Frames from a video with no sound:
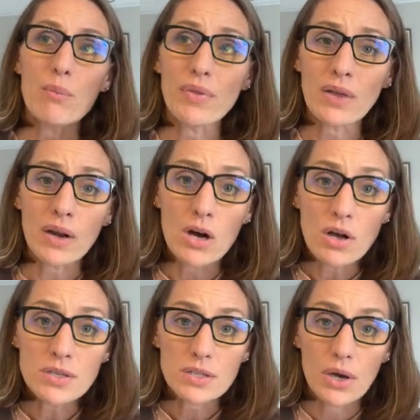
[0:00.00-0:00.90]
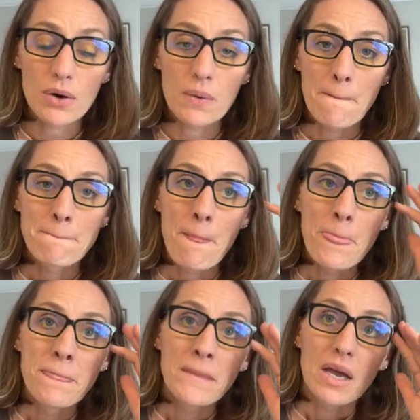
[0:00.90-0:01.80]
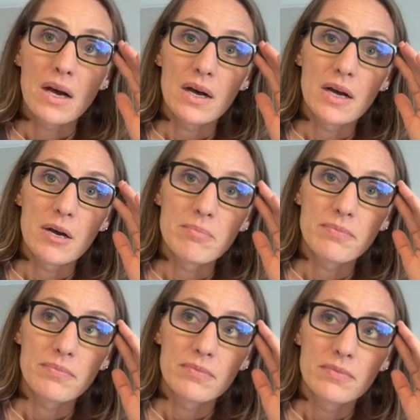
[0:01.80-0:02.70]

But then I also, um,